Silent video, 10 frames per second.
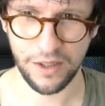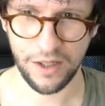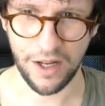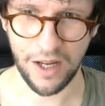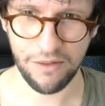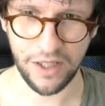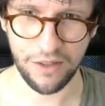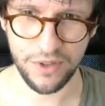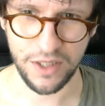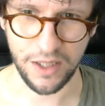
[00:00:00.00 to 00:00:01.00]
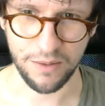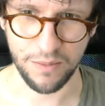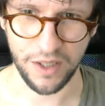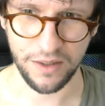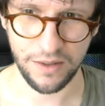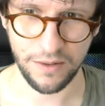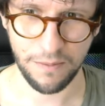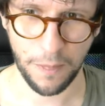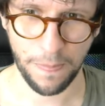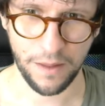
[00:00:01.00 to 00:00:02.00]
have an if statement
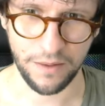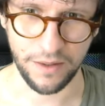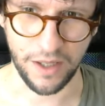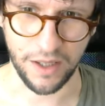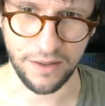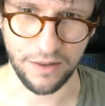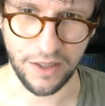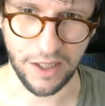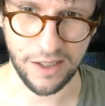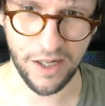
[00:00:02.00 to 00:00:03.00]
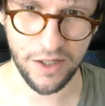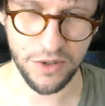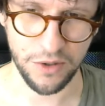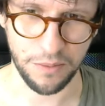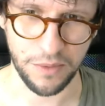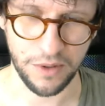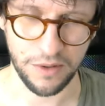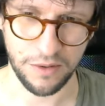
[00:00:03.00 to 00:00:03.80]
that declares some